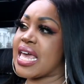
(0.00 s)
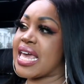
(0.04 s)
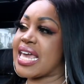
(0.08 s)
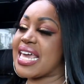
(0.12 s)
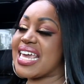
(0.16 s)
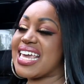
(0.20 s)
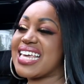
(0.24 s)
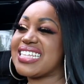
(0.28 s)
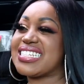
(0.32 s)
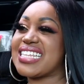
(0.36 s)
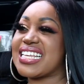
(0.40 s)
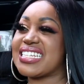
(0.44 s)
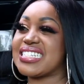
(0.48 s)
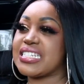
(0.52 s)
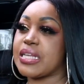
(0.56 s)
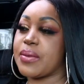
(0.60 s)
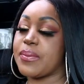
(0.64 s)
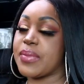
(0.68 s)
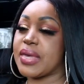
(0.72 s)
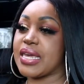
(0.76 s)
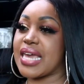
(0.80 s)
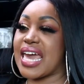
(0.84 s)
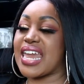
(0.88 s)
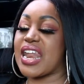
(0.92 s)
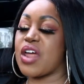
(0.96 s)
He says to
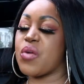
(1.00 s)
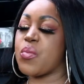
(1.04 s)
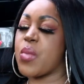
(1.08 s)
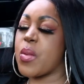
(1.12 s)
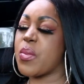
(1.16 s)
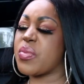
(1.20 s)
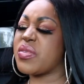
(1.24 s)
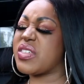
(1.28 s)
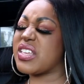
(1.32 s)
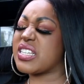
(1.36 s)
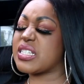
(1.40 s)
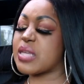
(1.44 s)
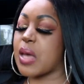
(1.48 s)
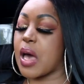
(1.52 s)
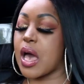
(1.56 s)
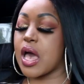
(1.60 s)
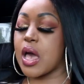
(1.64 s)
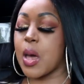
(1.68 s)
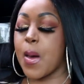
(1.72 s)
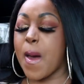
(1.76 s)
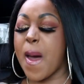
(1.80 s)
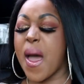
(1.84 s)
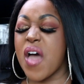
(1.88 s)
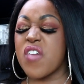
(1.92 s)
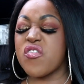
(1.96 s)
me, and I remember this
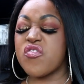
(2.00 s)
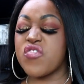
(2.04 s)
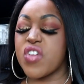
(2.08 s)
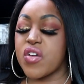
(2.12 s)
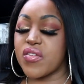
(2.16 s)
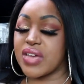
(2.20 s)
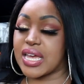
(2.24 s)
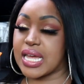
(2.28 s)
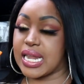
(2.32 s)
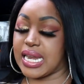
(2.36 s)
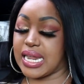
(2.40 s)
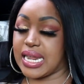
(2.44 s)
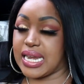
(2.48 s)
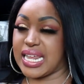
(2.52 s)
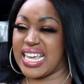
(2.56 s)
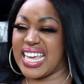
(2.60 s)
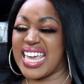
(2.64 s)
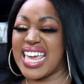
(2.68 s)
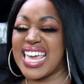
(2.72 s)
very clearly.